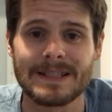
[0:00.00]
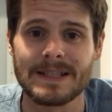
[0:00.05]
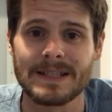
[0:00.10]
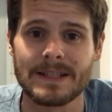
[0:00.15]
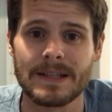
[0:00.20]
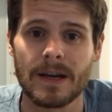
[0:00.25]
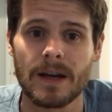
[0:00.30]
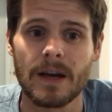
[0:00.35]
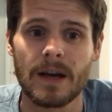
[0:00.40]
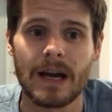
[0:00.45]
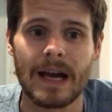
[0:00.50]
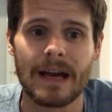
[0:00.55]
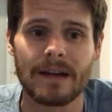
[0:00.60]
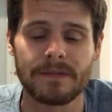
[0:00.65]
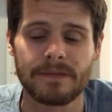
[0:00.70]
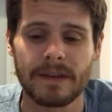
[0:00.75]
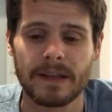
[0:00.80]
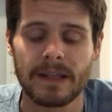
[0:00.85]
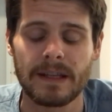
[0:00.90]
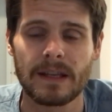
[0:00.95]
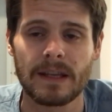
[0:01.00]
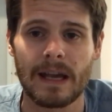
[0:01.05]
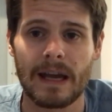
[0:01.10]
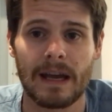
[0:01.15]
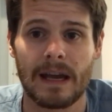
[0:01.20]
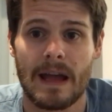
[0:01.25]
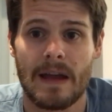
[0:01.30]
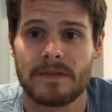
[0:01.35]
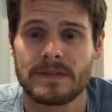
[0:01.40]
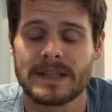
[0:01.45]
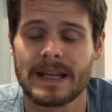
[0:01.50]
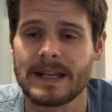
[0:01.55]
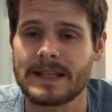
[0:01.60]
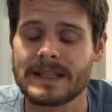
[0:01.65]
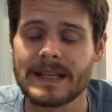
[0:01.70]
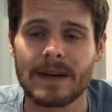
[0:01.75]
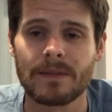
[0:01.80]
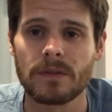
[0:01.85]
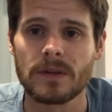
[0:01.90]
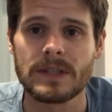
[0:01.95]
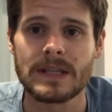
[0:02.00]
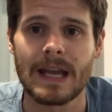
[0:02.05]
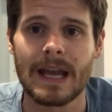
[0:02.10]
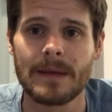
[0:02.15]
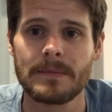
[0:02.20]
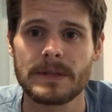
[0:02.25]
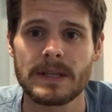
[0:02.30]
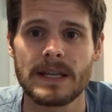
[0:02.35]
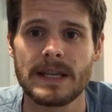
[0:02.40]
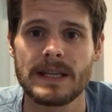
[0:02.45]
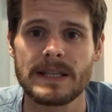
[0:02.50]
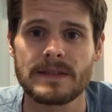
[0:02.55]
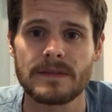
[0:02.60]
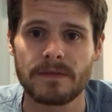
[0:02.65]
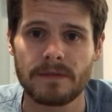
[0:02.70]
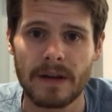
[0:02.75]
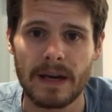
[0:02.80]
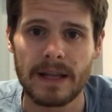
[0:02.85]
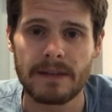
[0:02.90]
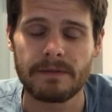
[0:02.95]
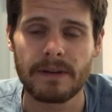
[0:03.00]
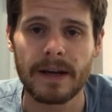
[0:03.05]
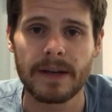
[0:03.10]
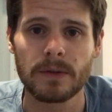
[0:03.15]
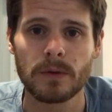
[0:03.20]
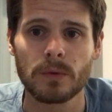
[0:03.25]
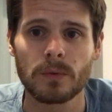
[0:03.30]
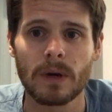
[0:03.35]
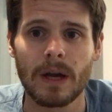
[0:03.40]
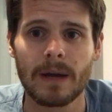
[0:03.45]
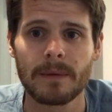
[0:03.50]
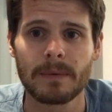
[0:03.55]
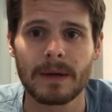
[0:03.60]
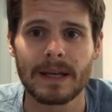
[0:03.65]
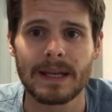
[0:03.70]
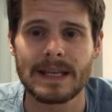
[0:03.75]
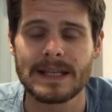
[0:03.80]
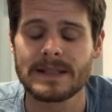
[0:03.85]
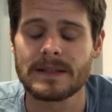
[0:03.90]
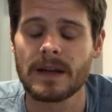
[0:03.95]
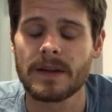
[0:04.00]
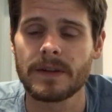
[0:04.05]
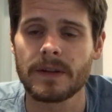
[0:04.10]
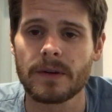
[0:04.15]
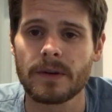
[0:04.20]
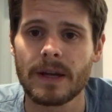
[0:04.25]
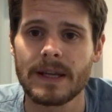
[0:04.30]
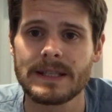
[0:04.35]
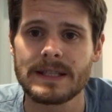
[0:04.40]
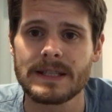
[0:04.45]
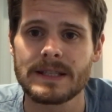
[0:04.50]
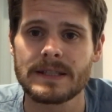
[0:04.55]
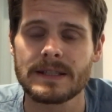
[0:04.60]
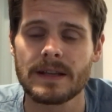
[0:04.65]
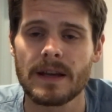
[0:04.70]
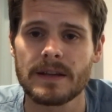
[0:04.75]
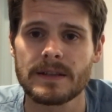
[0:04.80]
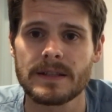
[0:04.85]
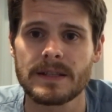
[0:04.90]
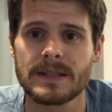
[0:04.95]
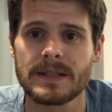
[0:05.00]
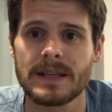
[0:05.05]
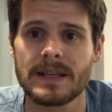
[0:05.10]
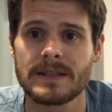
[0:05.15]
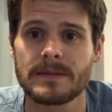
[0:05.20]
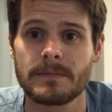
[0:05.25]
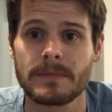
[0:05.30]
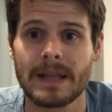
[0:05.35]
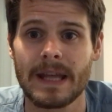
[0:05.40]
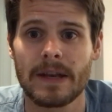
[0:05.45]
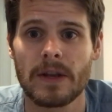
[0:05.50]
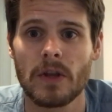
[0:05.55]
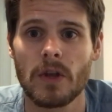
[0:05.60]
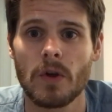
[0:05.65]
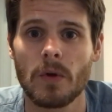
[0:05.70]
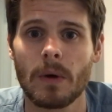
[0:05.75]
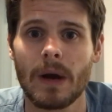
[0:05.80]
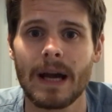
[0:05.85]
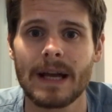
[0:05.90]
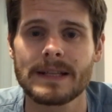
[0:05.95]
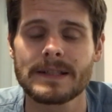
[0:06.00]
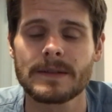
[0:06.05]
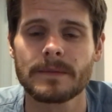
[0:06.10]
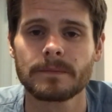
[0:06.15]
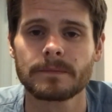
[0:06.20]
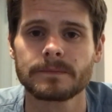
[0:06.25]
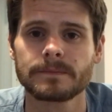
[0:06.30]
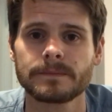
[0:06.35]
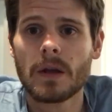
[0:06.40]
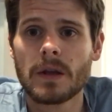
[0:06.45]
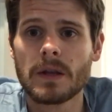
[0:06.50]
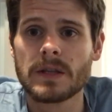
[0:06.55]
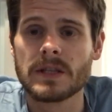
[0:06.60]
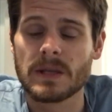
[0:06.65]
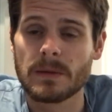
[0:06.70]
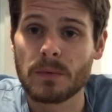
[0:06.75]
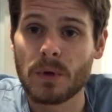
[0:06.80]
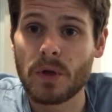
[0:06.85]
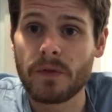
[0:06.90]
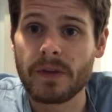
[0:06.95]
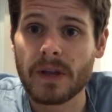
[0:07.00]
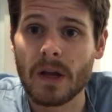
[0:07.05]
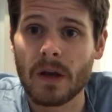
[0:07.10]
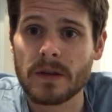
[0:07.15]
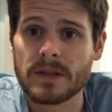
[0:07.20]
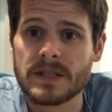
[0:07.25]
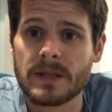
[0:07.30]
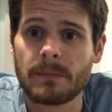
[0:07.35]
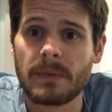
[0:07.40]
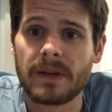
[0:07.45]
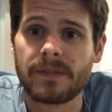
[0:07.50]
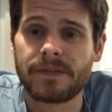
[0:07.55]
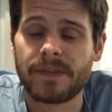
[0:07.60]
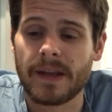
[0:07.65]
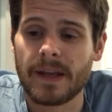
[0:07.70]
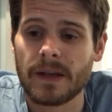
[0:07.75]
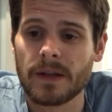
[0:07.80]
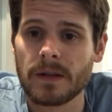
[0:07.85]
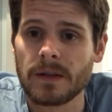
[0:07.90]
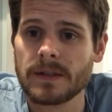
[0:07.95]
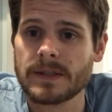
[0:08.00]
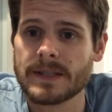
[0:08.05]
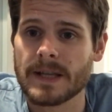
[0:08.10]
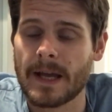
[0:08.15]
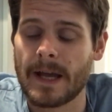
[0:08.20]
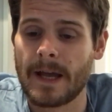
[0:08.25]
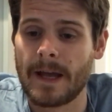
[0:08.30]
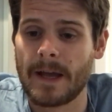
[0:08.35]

to start. I think I've said several times that he's a very good right back. He's not the greatest start of the season, but then who has? So moving on to the midfield,